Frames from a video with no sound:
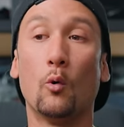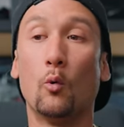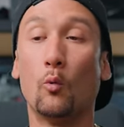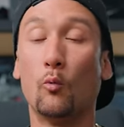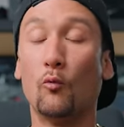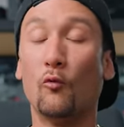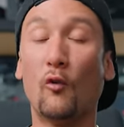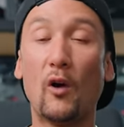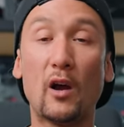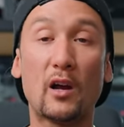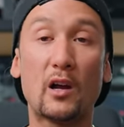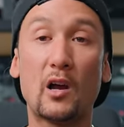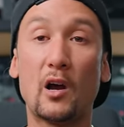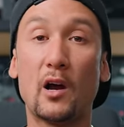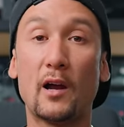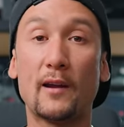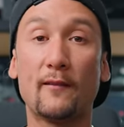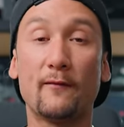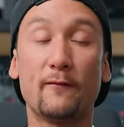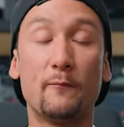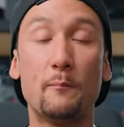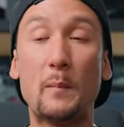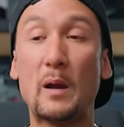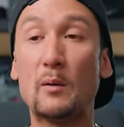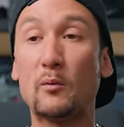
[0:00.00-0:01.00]
What kind
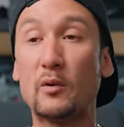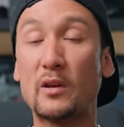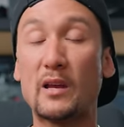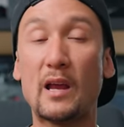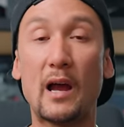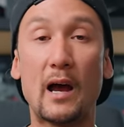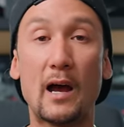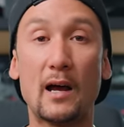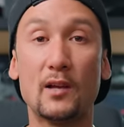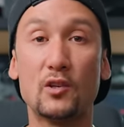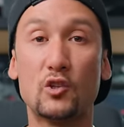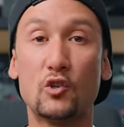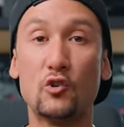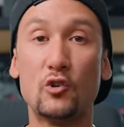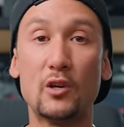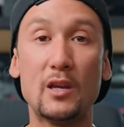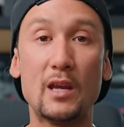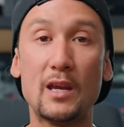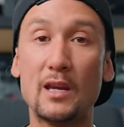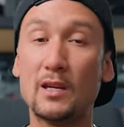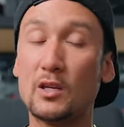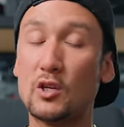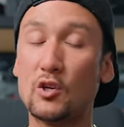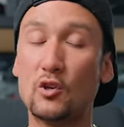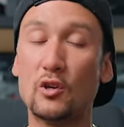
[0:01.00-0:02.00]
of memory cards you
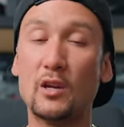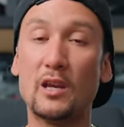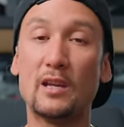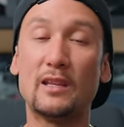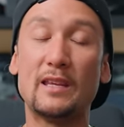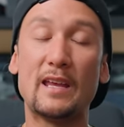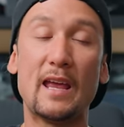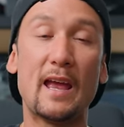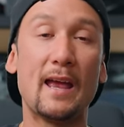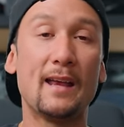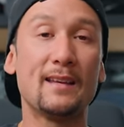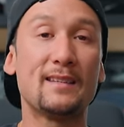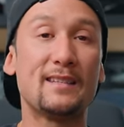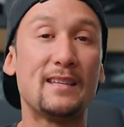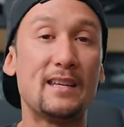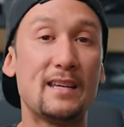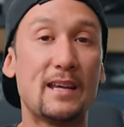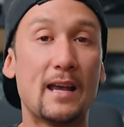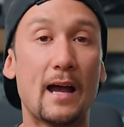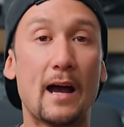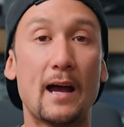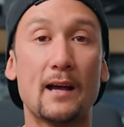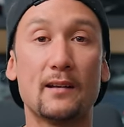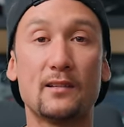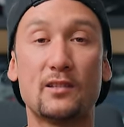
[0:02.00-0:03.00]
need? You need the SD
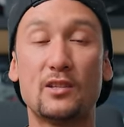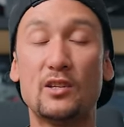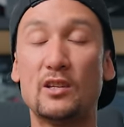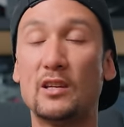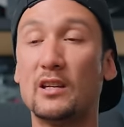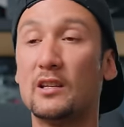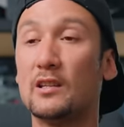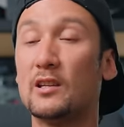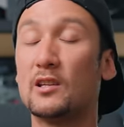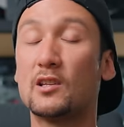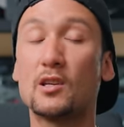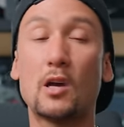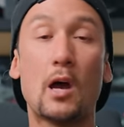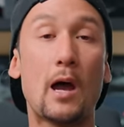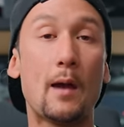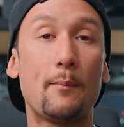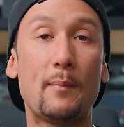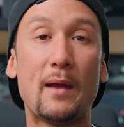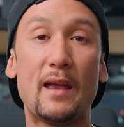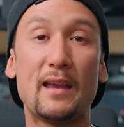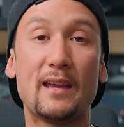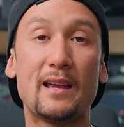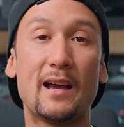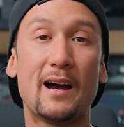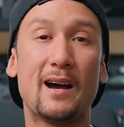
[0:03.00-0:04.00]
cards, you need the Type
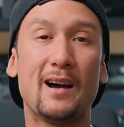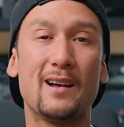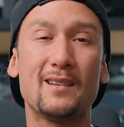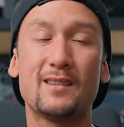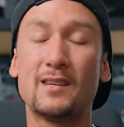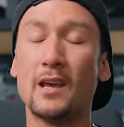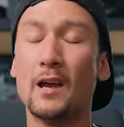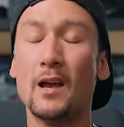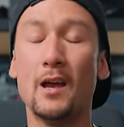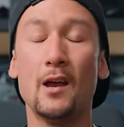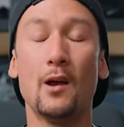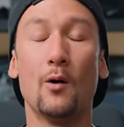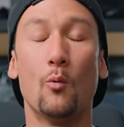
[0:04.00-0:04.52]
A cards.